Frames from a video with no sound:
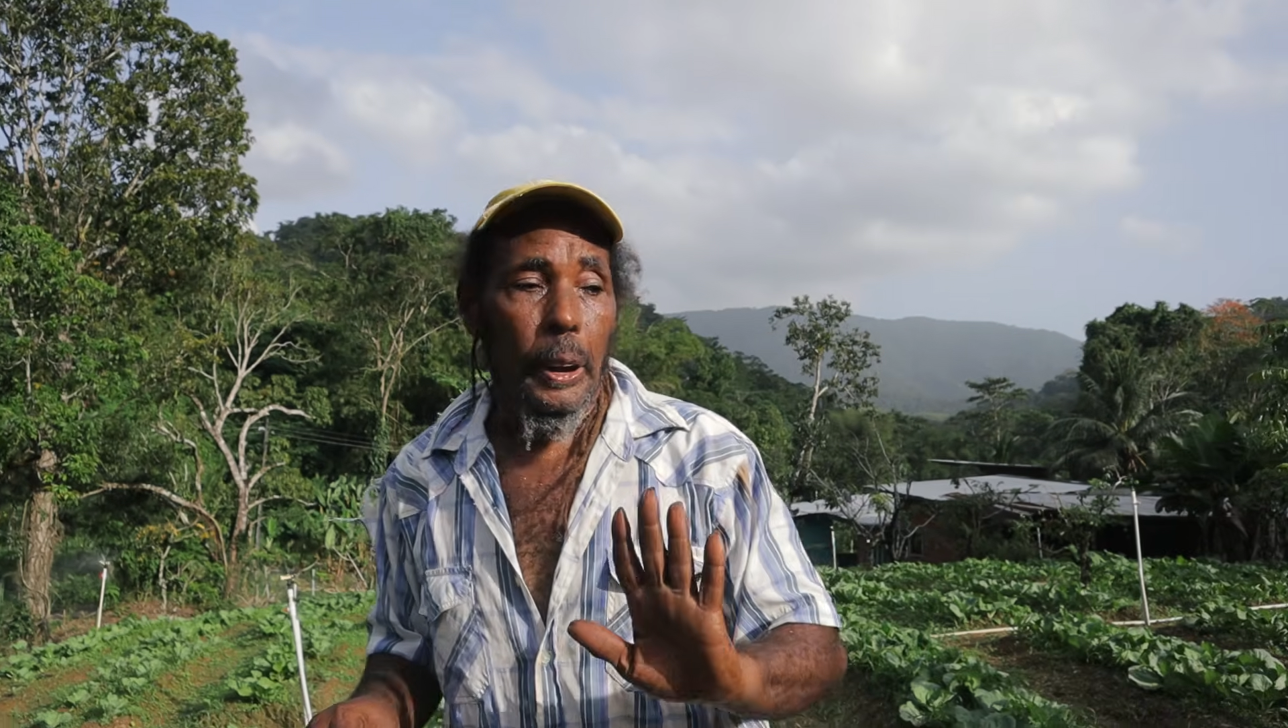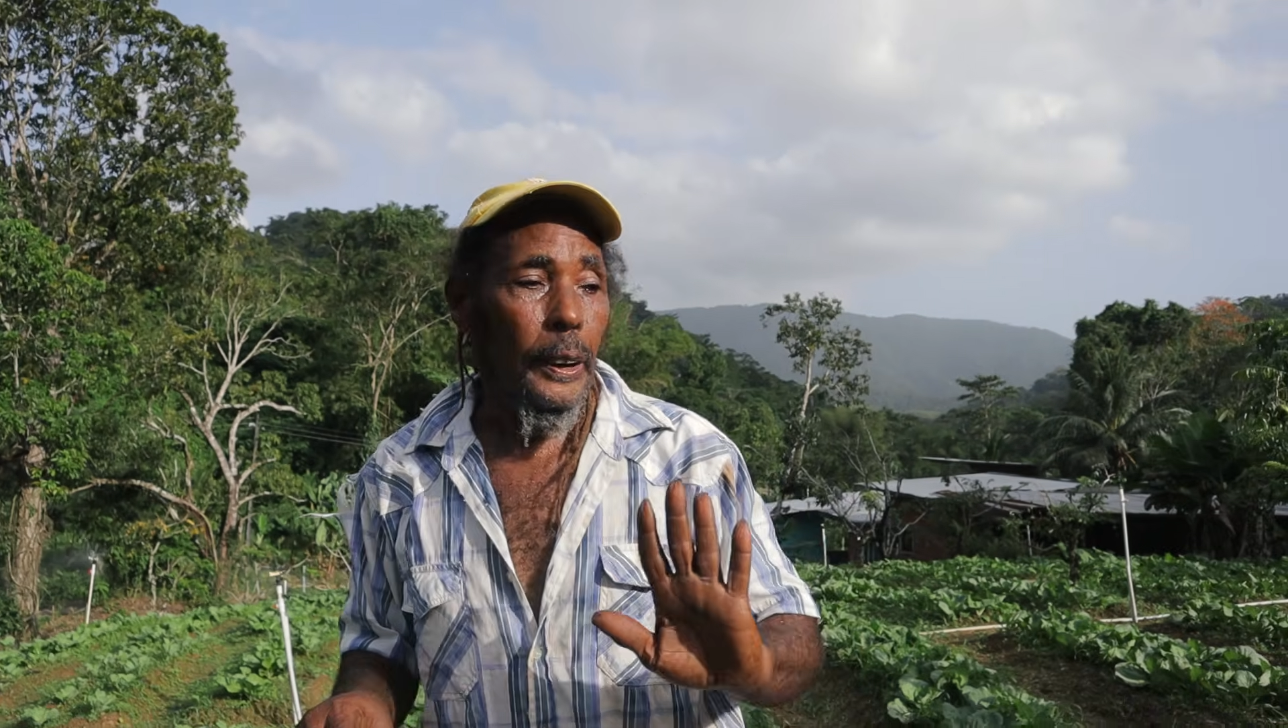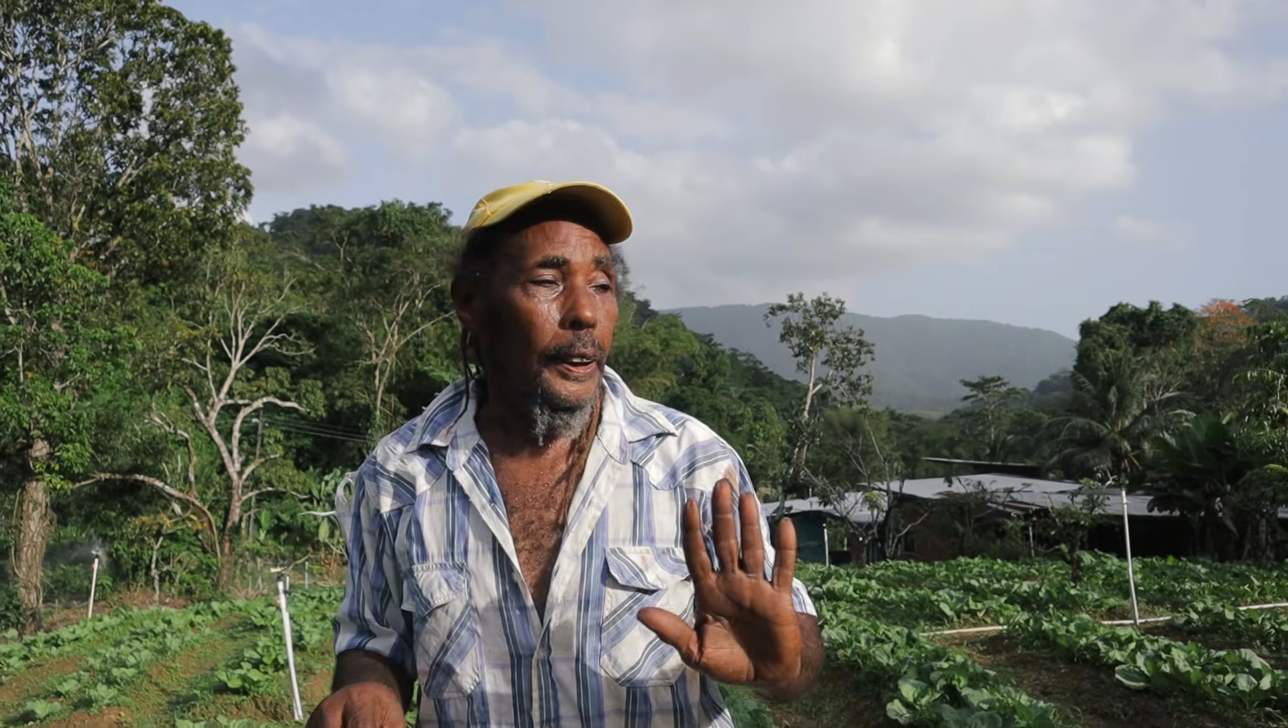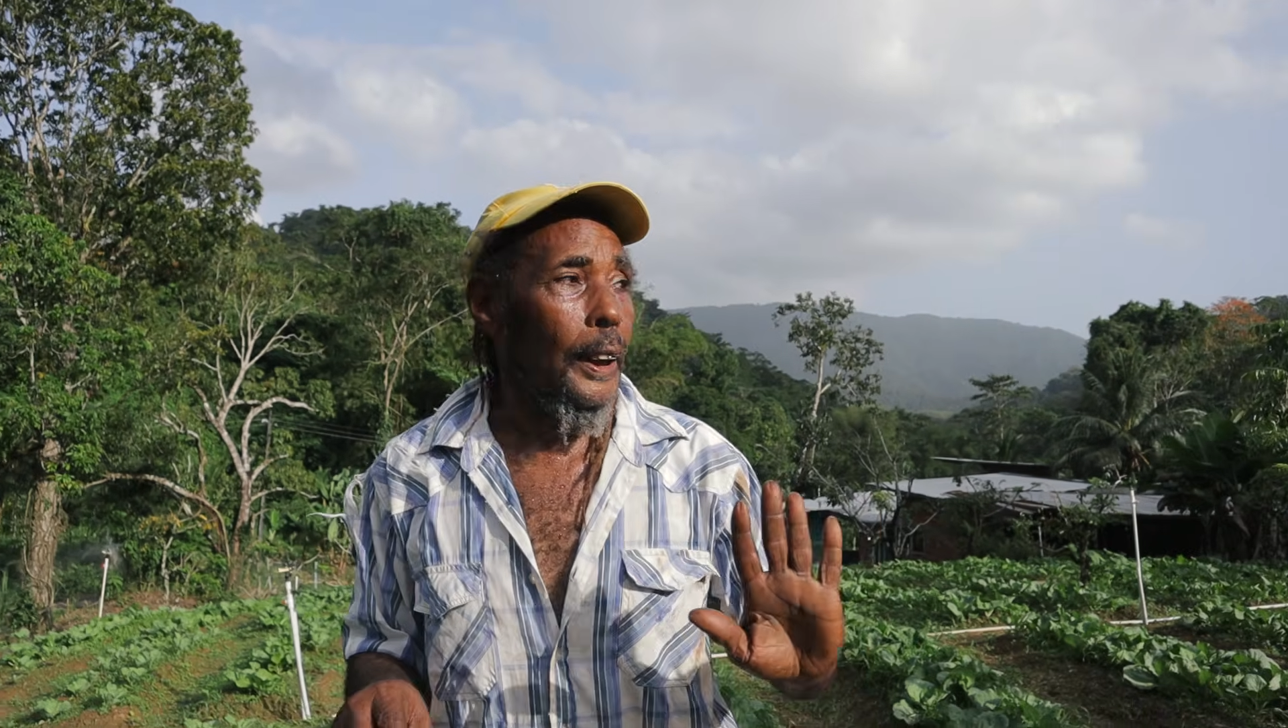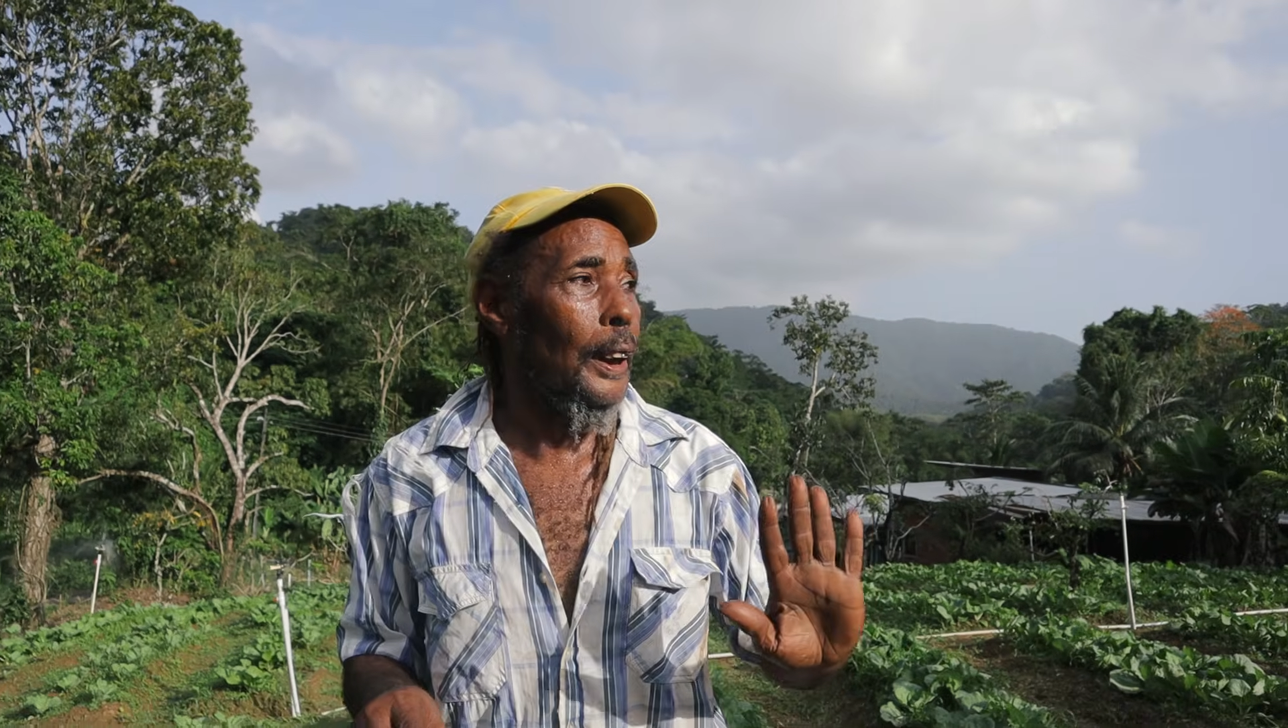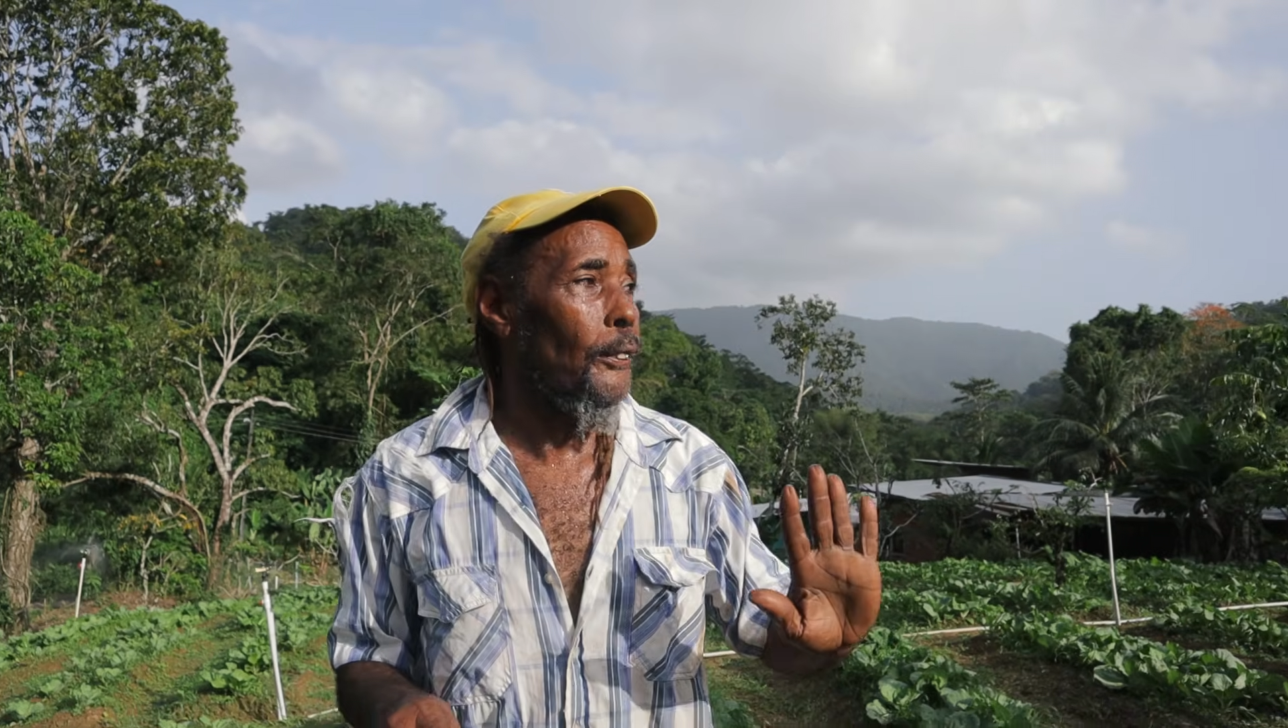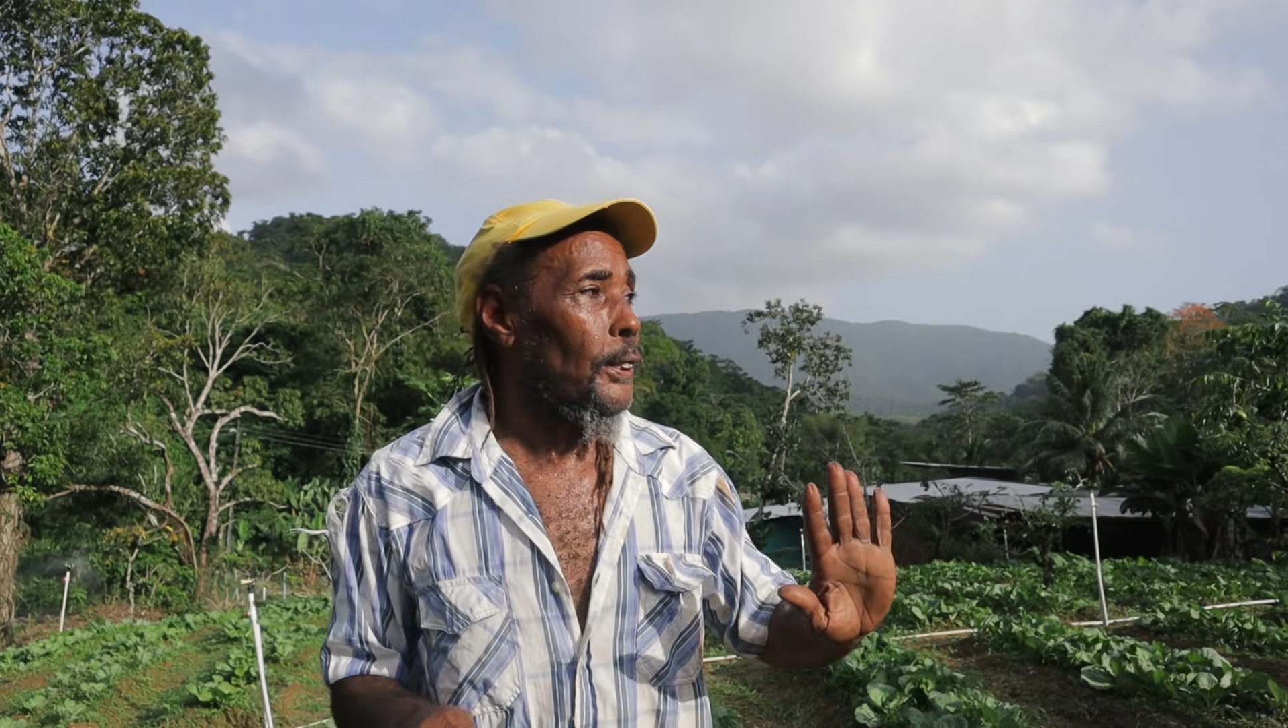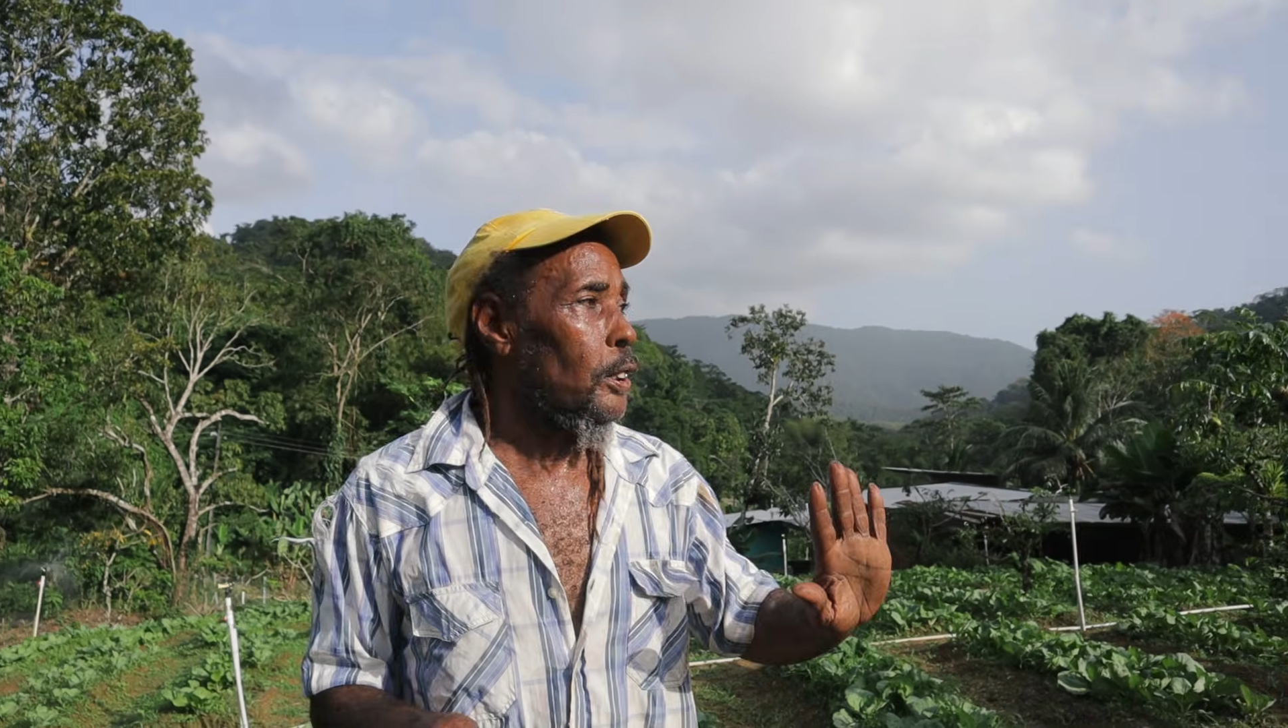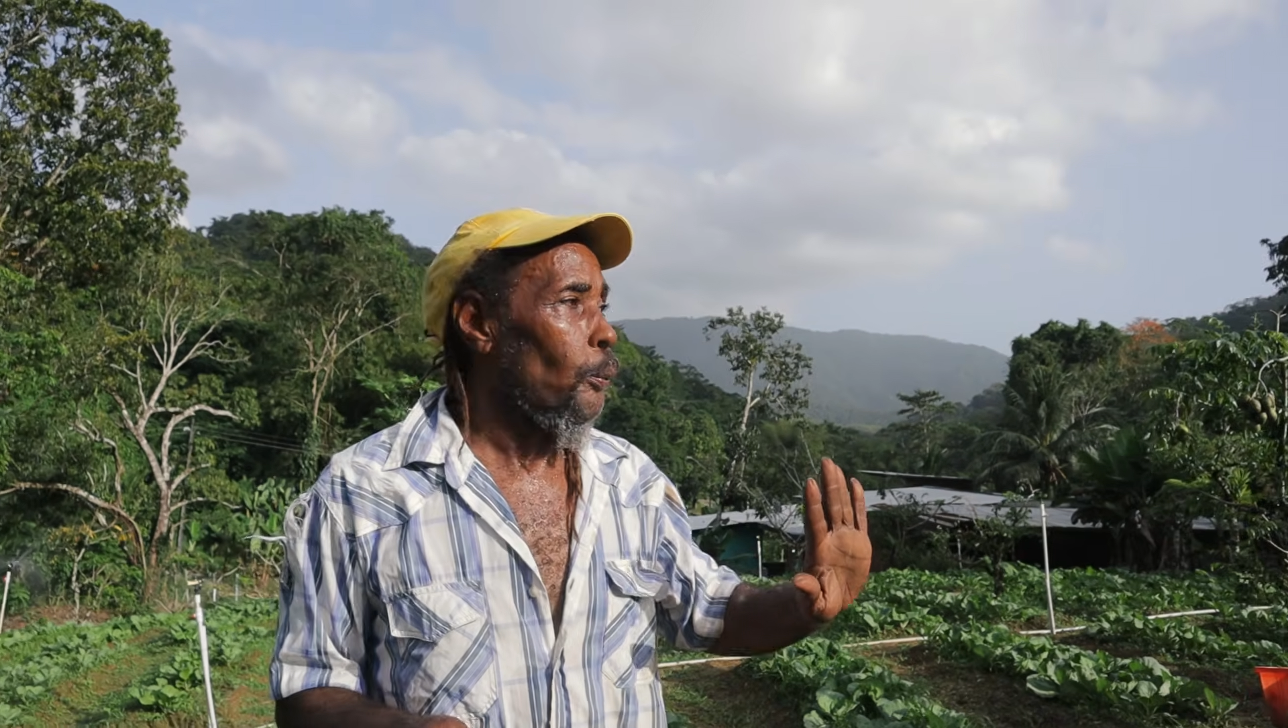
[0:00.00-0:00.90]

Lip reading: They say they're giving